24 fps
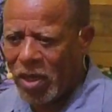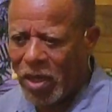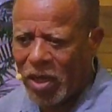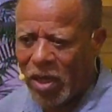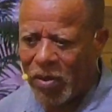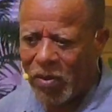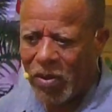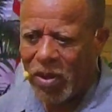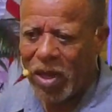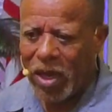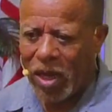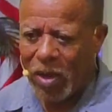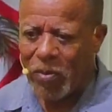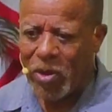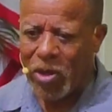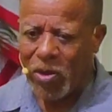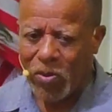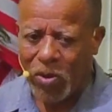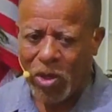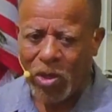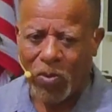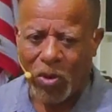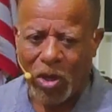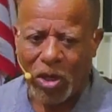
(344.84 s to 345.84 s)
How, how many
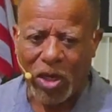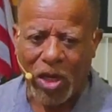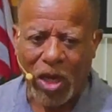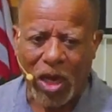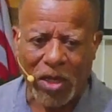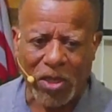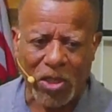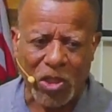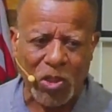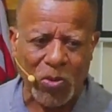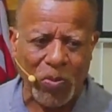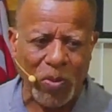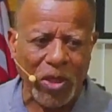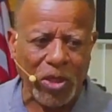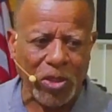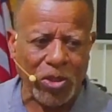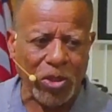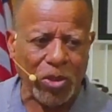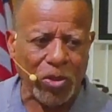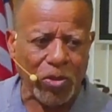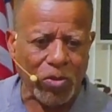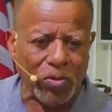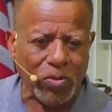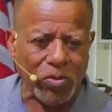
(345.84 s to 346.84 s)
really want God to speak
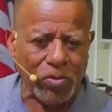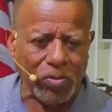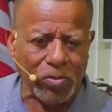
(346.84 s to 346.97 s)
to you?